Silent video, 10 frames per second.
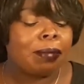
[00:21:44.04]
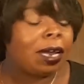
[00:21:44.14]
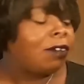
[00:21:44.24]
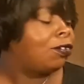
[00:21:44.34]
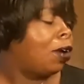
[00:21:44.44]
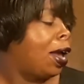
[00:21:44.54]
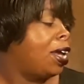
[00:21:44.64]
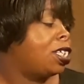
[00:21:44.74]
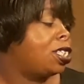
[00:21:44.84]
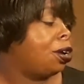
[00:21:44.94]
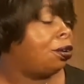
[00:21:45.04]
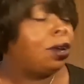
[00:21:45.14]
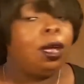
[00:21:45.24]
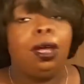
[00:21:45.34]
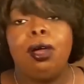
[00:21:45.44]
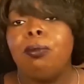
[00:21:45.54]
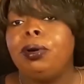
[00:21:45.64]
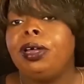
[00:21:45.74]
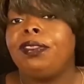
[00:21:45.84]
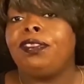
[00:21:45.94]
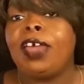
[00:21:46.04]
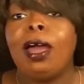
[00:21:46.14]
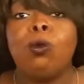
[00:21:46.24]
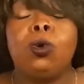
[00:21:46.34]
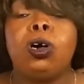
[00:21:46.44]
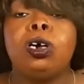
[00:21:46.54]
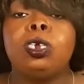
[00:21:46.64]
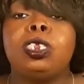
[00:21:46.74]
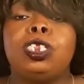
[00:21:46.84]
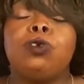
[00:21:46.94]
bathroom. I ain't certain. But that was the